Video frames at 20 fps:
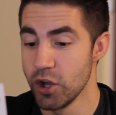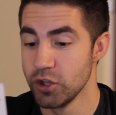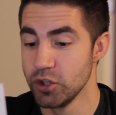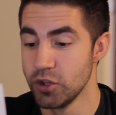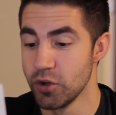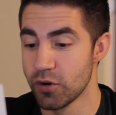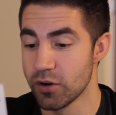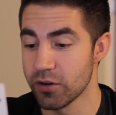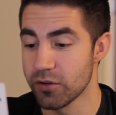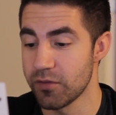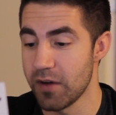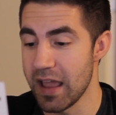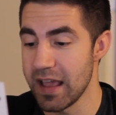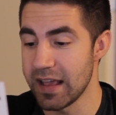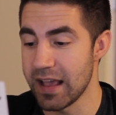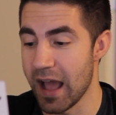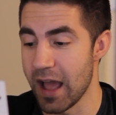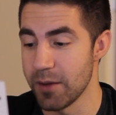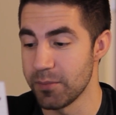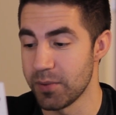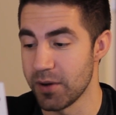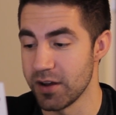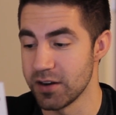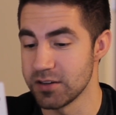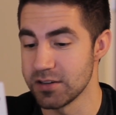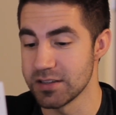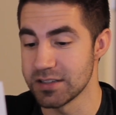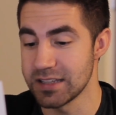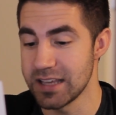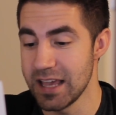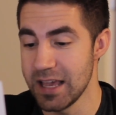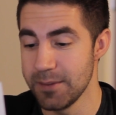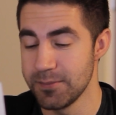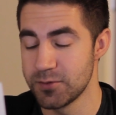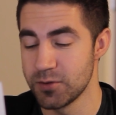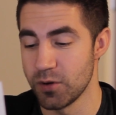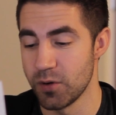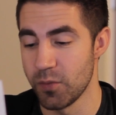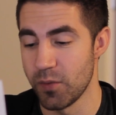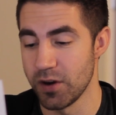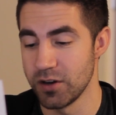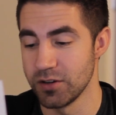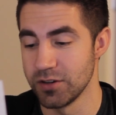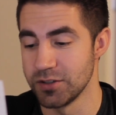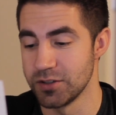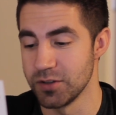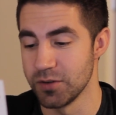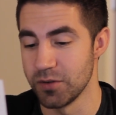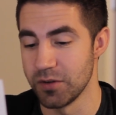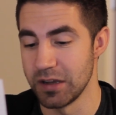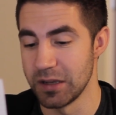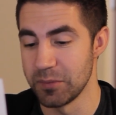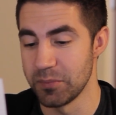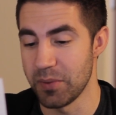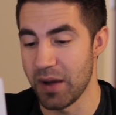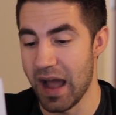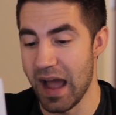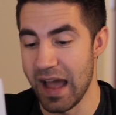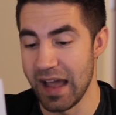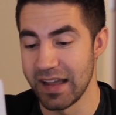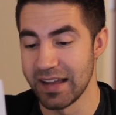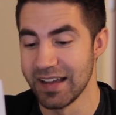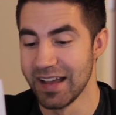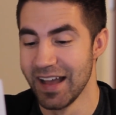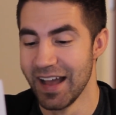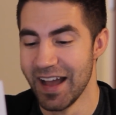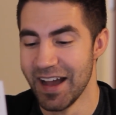You're a great guy, Pungence. Keep doing what you're doing. Bye.